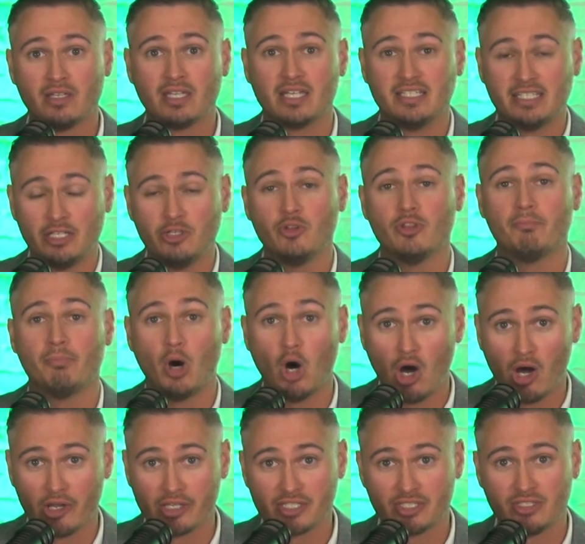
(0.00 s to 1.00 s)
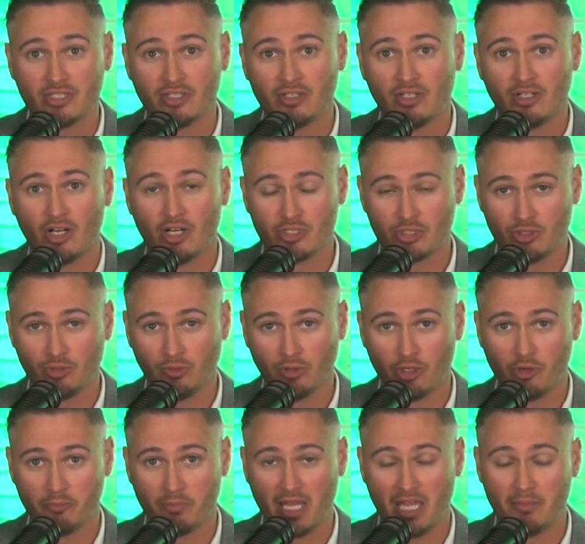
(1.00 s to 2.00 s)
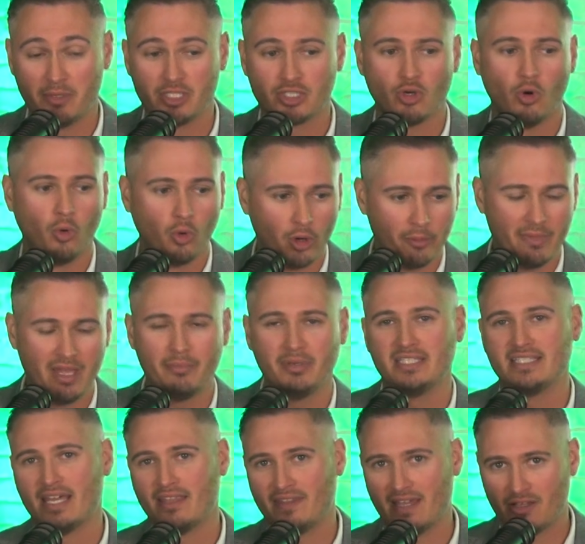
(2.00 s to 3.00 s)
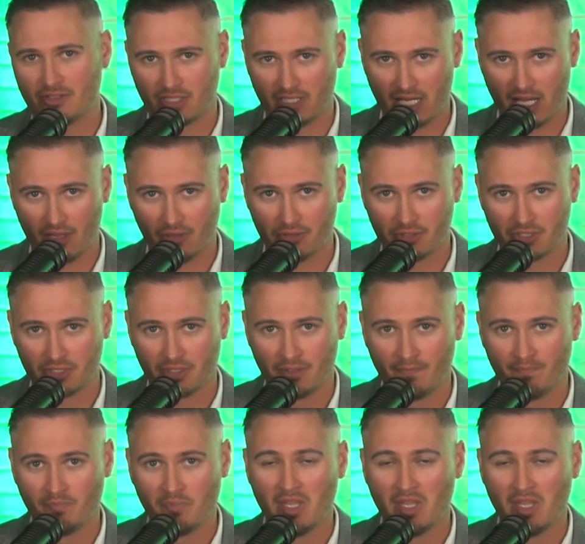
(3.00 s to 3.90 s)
continue the pause on student loan payments, or maybe ten thousand dollars.